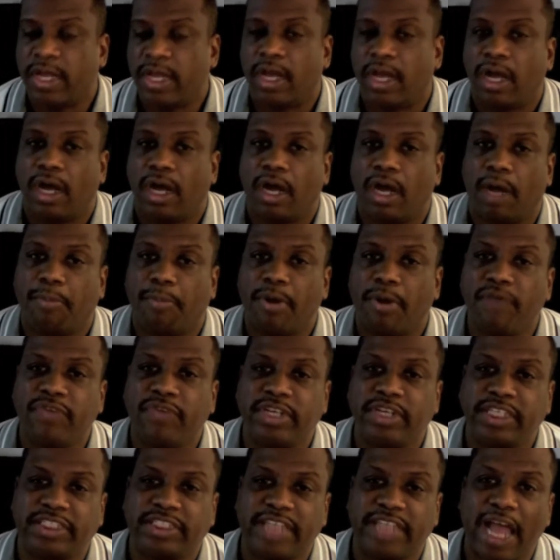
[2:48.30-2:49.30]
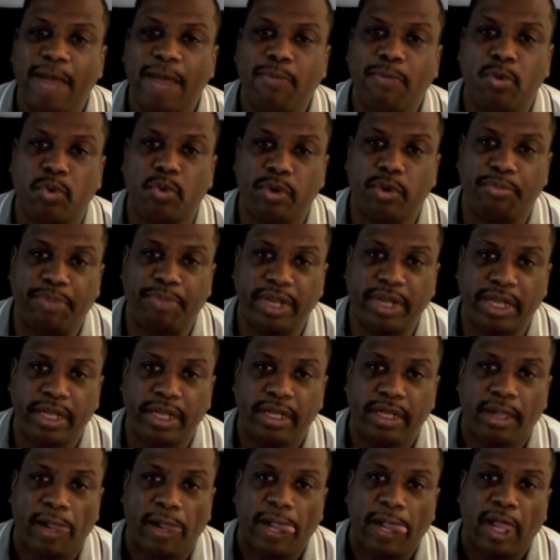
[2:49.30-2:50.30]
A perfect example would
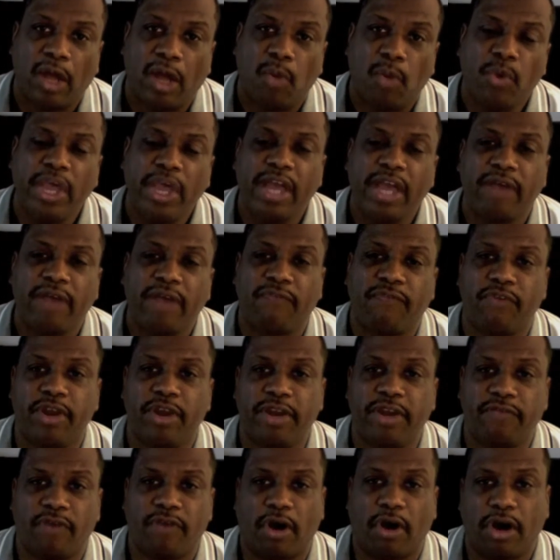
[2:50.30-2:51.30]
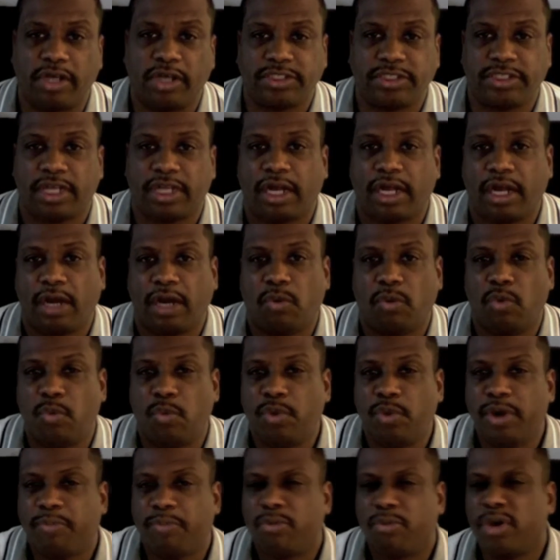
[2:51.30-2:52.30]
be, we had a friend of ours when
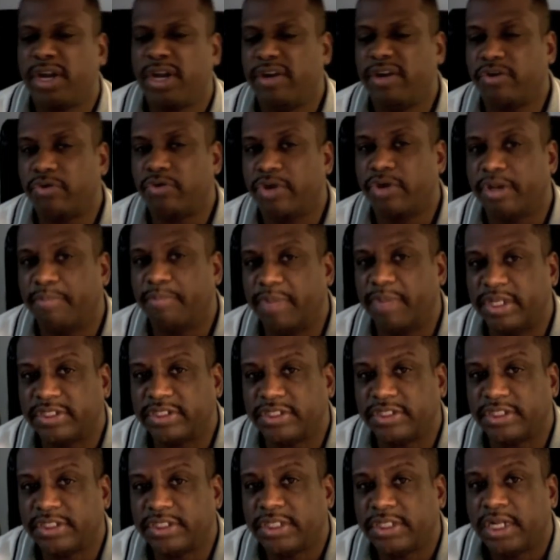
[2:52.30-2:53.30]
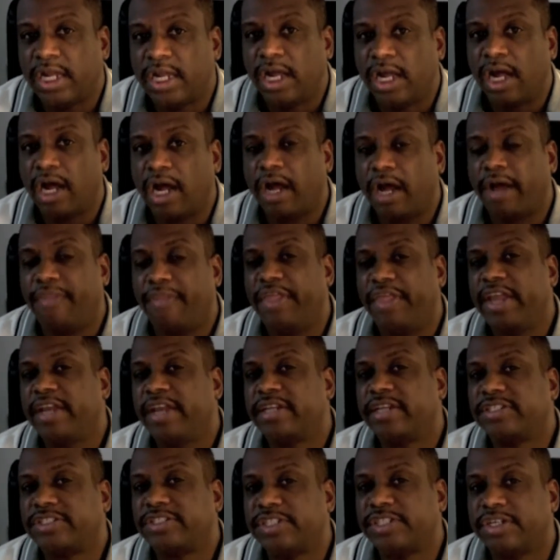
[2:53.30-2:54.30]
we were pretty new in the business. They
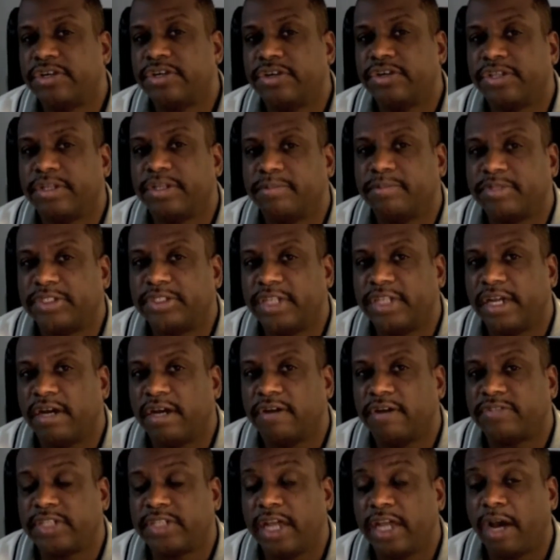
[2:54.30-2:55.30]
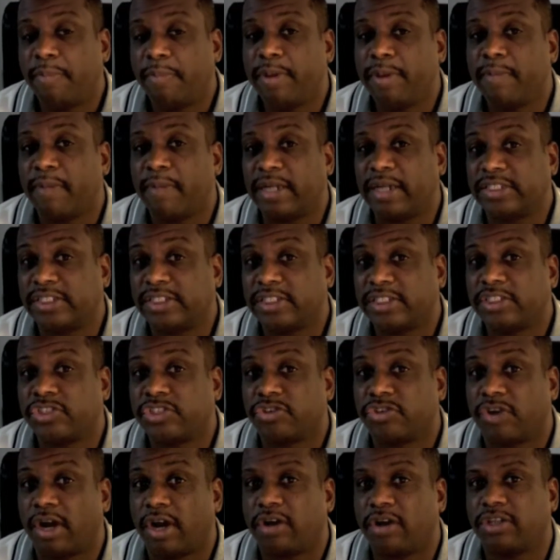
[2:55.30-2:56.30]
considered themselves helping my
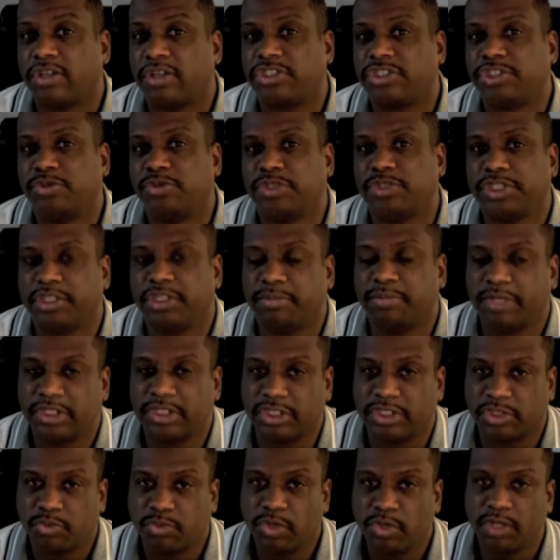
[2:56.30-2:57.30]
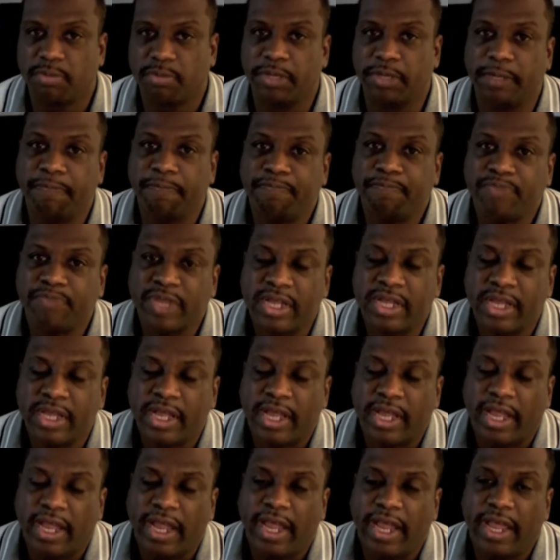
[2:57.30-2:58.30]
sister out because she was in the business with me.
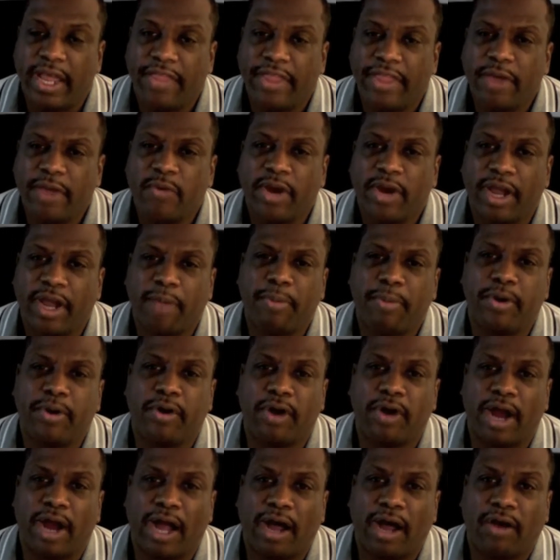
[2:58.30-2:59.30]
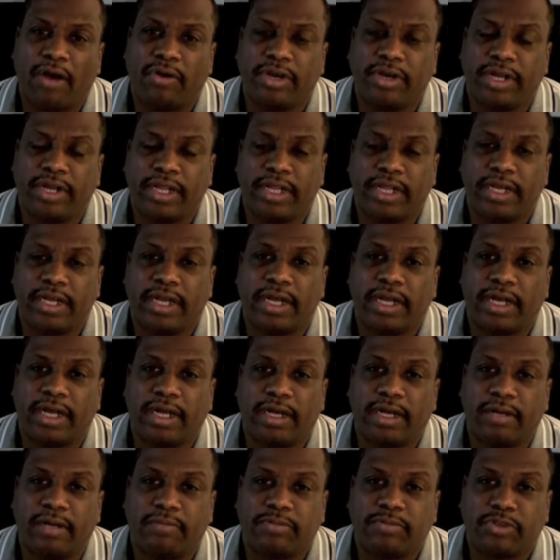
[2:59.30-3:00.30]
And they were helping her out, and
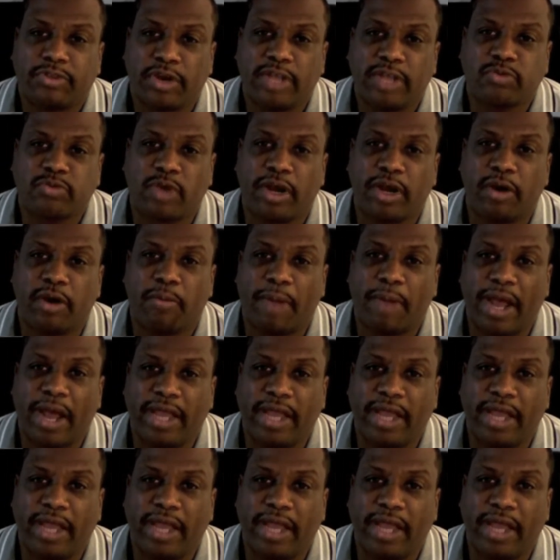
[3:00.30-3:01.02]
so that's why they were buying